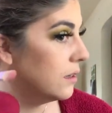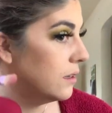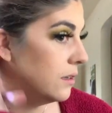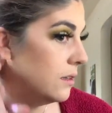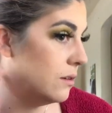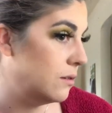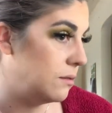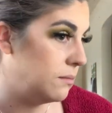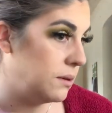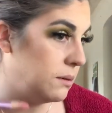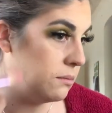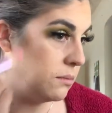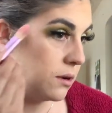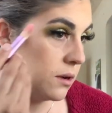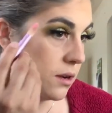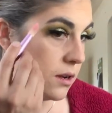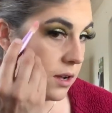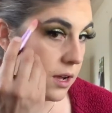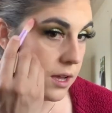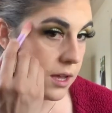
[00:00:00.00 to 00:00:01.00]
you
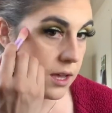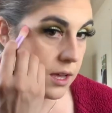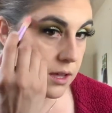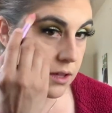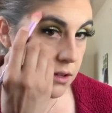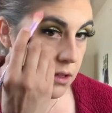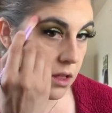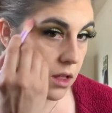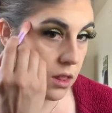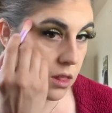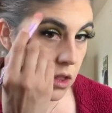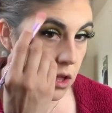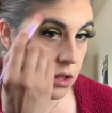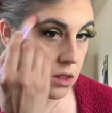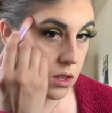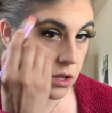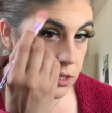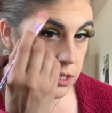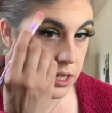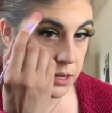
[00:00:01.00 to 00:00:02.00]
remember a
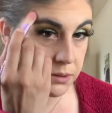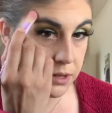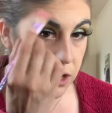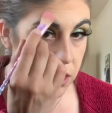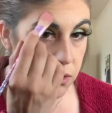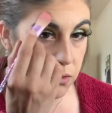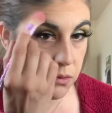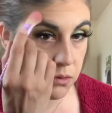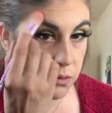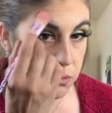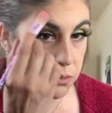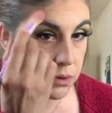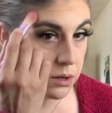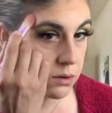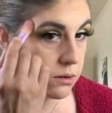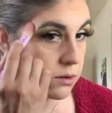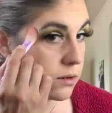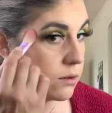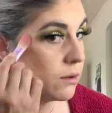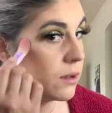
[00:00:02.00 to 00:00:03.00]
long time ago when we
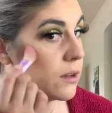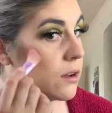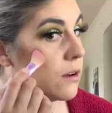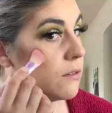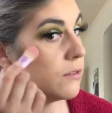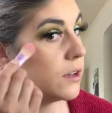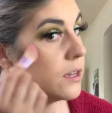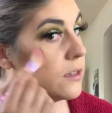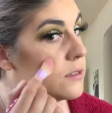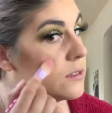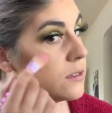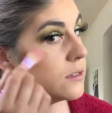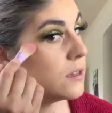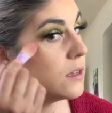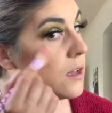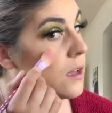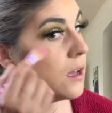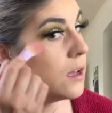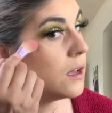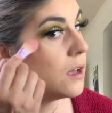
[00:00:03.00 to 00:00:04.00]
were doing our face,
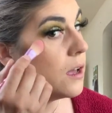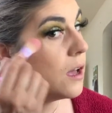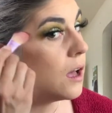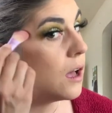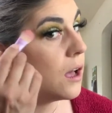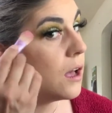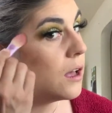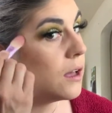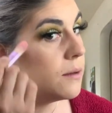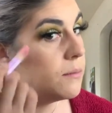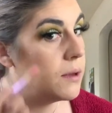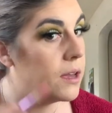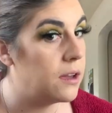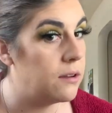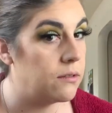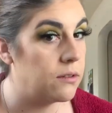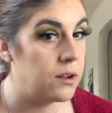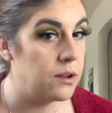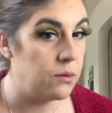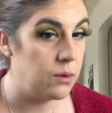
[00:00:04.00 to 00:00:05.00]

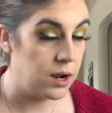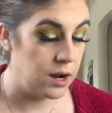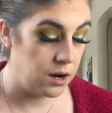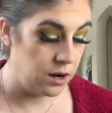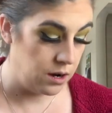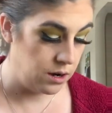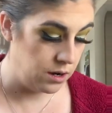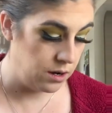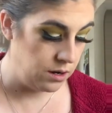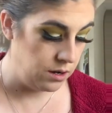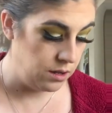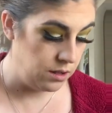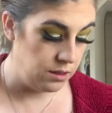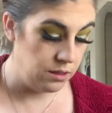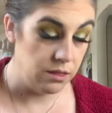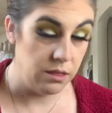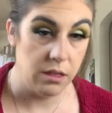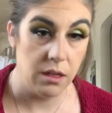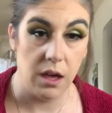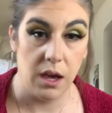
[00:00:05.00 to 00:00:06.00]
everywhere
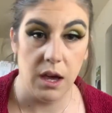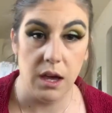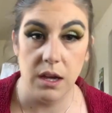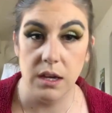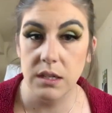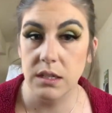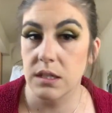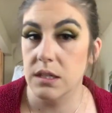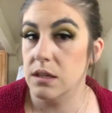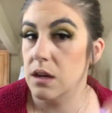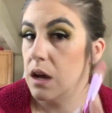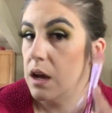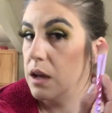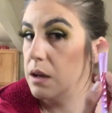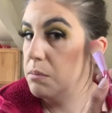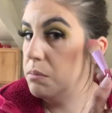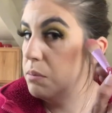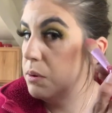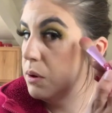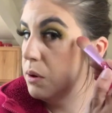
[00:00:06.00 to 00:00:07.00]
that I
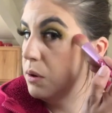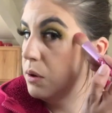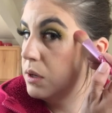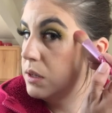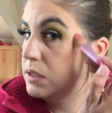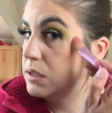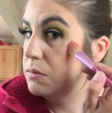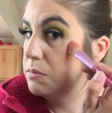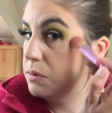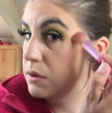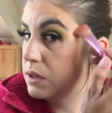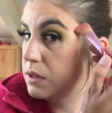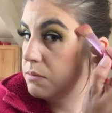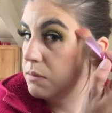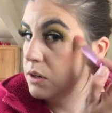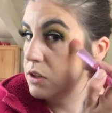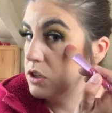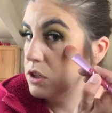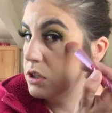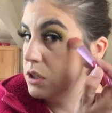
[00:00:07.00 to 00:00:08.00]
put pretty
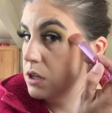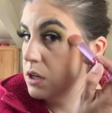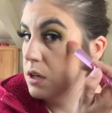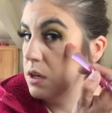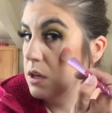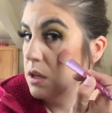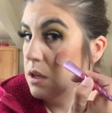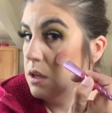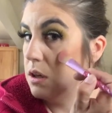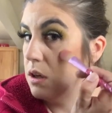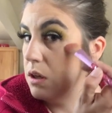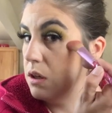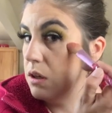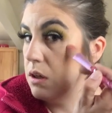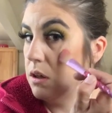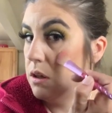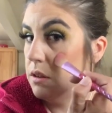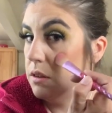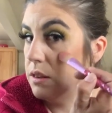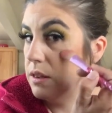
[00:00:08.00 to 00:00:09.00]
much
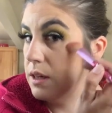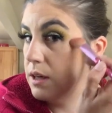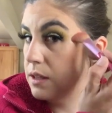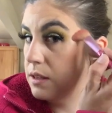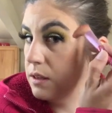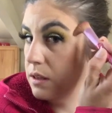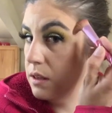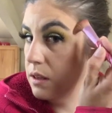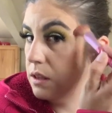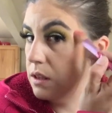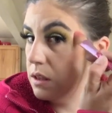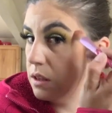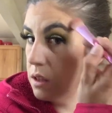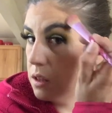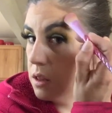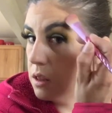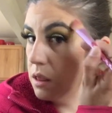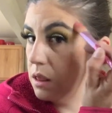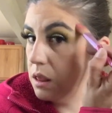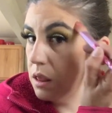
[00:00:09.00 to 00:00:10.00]
all that
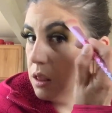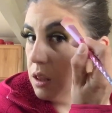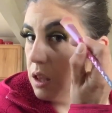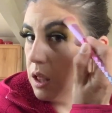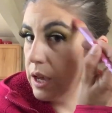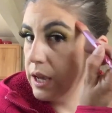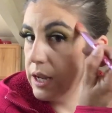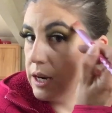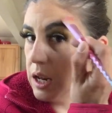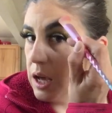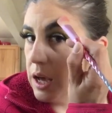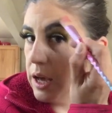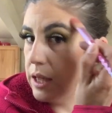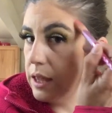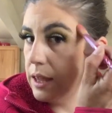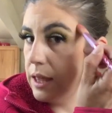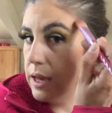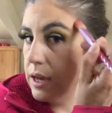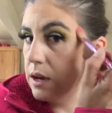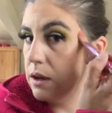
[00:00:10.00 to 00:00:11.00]
light
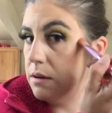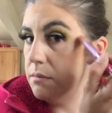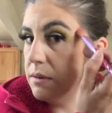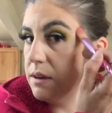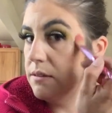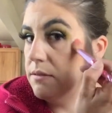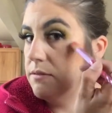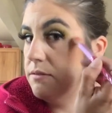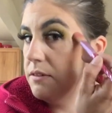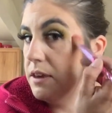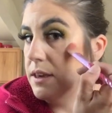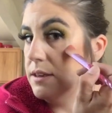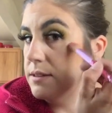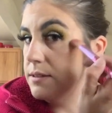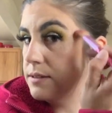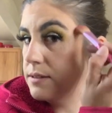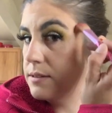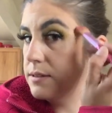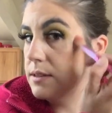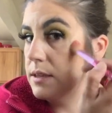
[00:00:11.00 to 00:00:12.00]
highlight on my
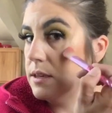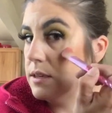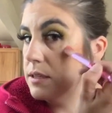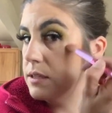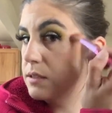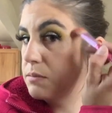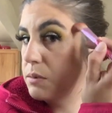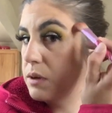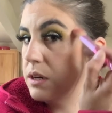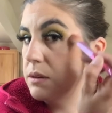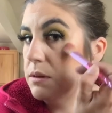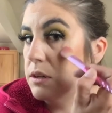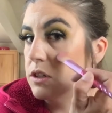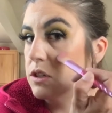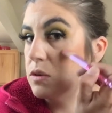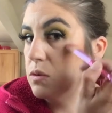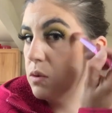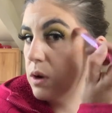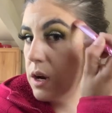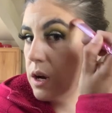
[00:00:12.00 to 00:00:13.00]
face is pretty much
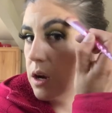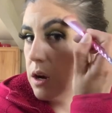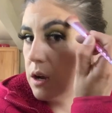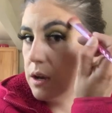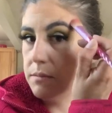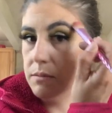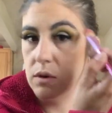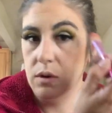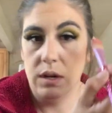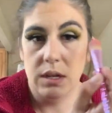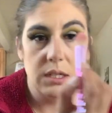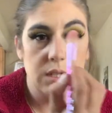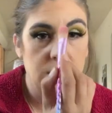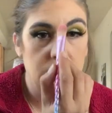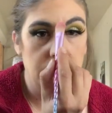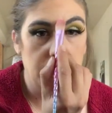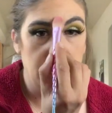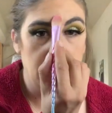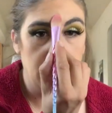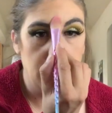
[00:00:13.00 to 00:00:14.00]
where I'm going to
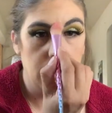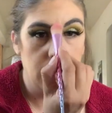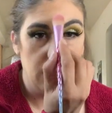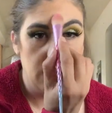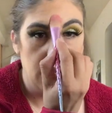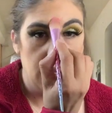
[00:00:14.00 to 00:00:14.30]
be